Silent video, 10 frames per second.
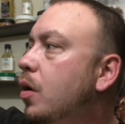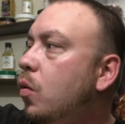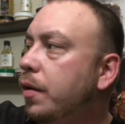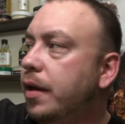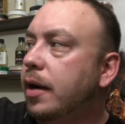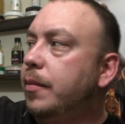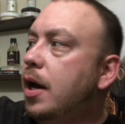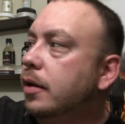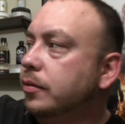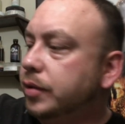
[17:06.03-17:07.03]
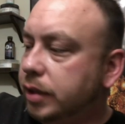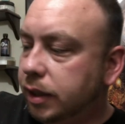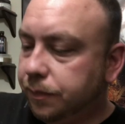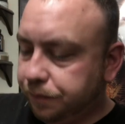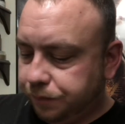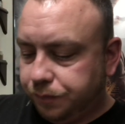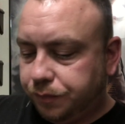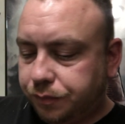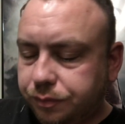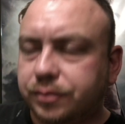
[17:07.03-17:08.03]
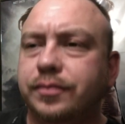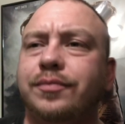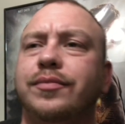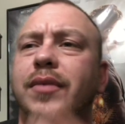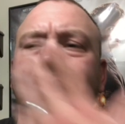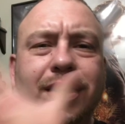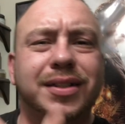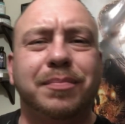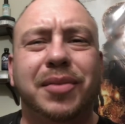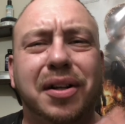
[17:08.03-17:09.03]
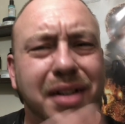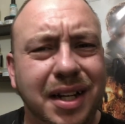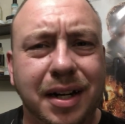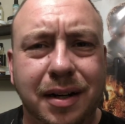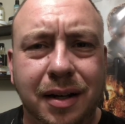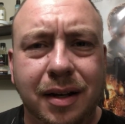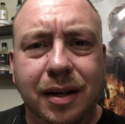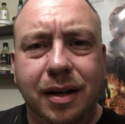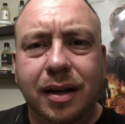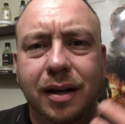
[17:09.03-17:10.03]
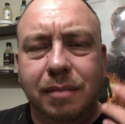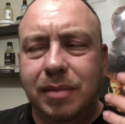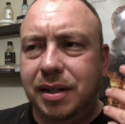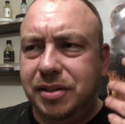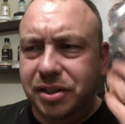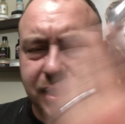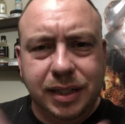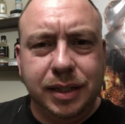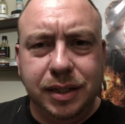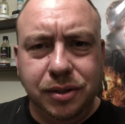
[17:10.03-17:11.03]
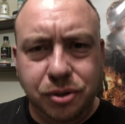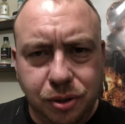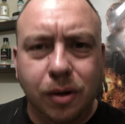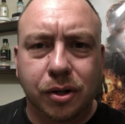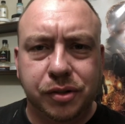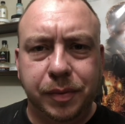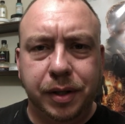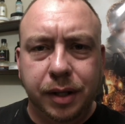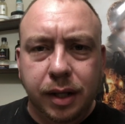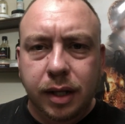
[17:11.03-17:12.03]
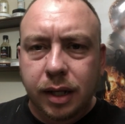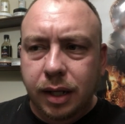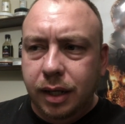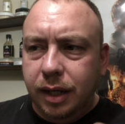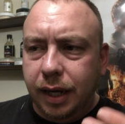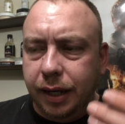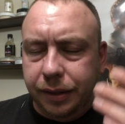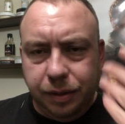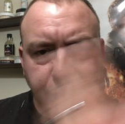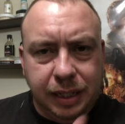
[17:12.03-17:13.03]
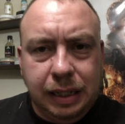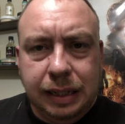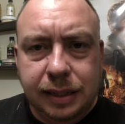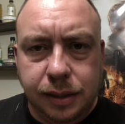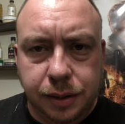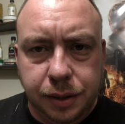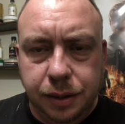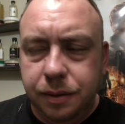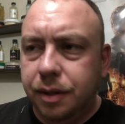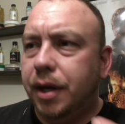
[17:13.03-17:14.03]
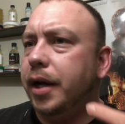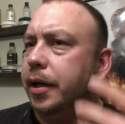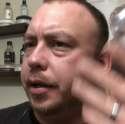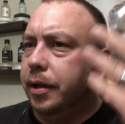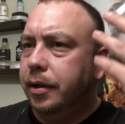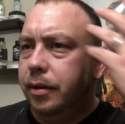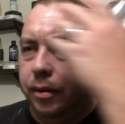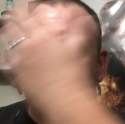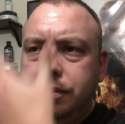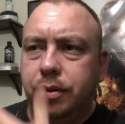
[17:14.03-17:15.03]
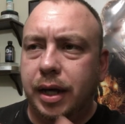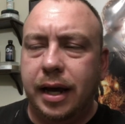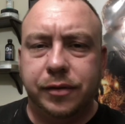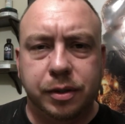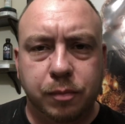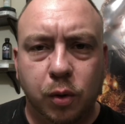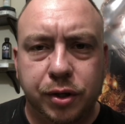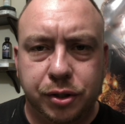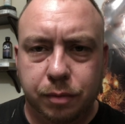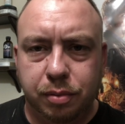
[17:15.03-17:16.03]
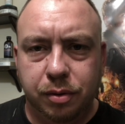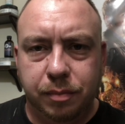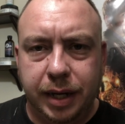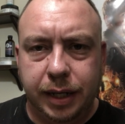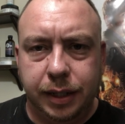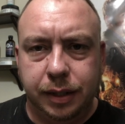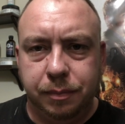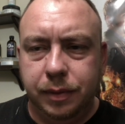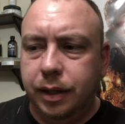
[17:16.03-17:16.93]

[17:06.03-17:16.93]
One thing I'm not going to skip, because I'm going to need it. My skin needs nourishment and to be cleaned and to have some moisture put back in it.